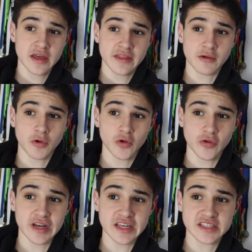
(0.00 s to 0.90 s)
They were all
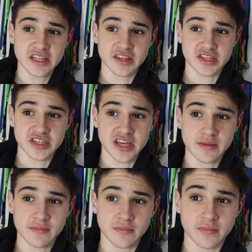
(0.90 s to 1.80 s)
released at the
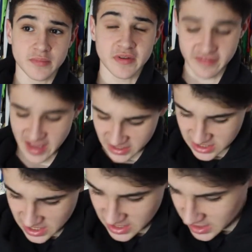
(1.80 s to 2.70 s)
same event.
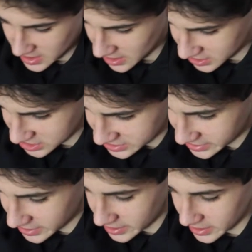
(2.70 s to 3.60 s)
It's
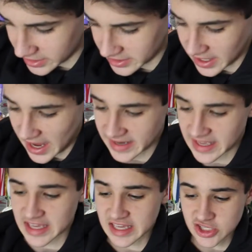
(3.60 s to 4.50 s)
the
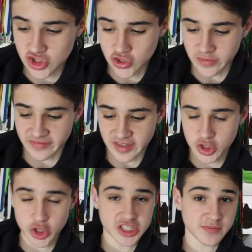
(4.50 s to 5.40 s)
Nike Air Zoom
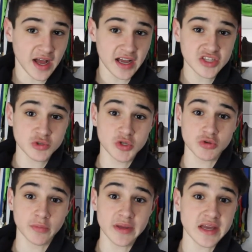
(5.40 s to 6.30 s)
Victory Spikes, which
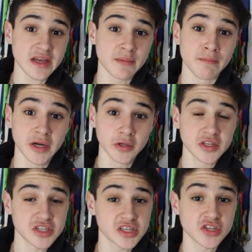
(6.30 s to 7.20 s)
will be a middle
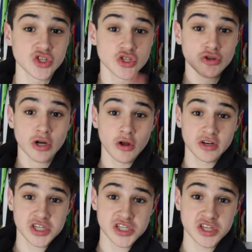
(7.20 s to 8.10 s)
distance to long
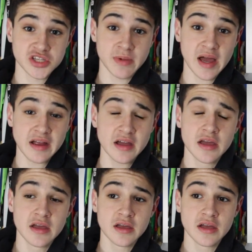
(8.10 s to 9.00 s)
distance spike.
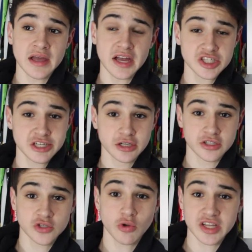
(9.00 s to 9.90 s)
Actually
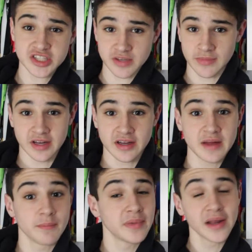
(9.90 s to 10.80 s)
looks quite similar,
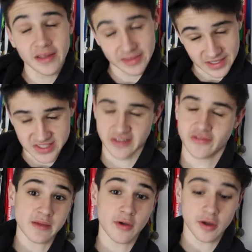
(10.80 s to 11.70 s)
but it doesn't have
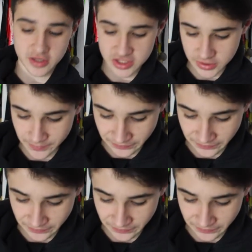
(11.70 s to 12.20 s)
air pockets.